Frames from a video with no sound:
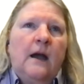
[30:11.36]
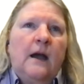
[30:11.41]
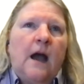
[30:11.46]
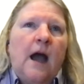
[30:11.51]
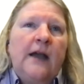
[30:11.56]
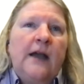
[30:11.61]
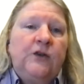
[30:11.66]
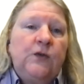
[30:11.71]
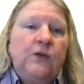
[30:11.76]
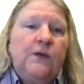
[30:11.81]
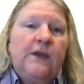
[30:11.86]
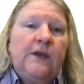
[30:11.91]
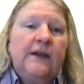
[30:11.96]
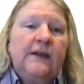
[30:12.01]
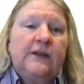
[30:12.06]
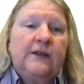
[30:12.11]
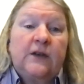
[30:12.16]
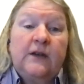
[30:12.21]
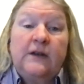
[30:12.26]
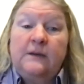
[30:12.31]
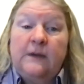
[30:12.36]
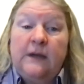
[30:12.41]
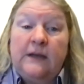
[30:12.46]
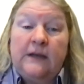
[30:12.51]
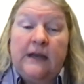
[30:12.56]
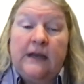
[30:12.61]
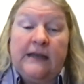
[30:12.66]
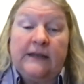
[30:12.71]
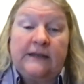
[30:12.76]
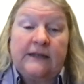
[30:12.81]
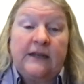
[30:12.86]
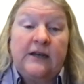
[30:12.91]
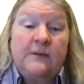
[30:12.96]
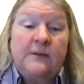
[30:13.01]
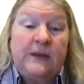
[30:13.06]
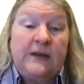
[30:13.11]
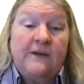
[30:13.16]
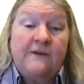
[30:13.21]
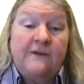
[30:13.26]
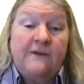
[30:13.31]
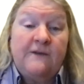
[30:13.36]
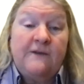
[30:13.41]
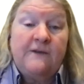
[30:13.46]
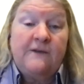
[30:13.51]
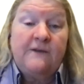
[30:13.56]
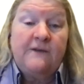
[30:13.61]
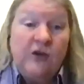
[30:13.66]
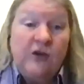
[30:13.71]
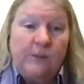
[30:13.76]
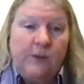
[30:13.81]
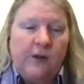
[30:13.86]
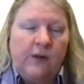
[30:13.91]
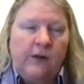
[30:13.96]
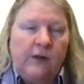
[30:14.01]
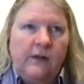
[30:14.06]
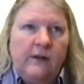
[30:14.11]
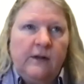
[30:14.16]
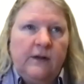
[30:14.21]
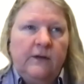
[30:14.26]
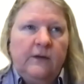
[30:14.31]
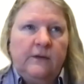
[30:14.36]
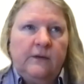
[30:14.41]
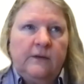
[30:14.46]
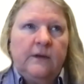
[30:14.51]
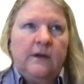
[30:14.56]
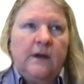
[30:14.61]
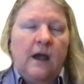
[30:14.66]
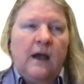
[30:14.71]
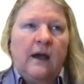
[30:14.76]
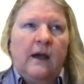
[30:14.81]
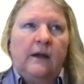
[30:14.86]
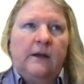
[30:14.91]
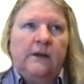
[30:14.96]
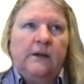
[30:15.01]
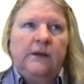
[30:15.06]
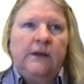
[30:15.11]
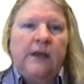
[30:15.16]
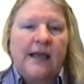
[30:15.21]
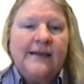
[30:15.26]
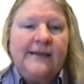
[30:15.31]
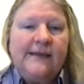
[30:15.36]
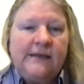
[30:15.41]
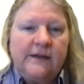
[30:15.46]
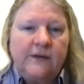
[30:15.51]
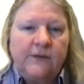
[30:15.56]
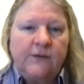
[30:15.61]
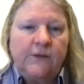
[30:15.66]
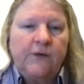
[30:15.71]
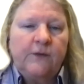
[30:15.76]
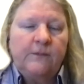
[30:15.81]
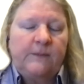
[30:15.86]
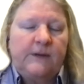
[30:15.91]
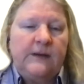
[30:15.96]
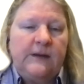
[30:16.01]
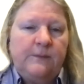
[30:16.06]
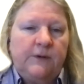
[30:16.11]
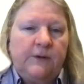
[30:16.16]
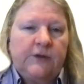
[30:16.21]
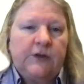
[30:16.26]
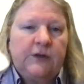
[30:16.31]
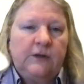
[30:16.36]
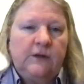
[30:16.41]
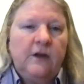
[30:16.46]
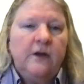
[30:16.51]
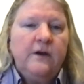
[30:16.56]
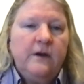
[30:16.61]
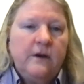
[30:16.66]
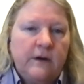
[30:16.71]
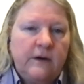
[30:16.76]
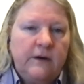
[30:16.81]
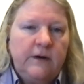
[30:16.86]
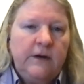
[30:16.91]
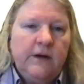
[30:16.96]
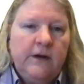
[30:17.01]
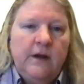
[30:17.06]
do think it's going to be a valuable lesson for people to learn.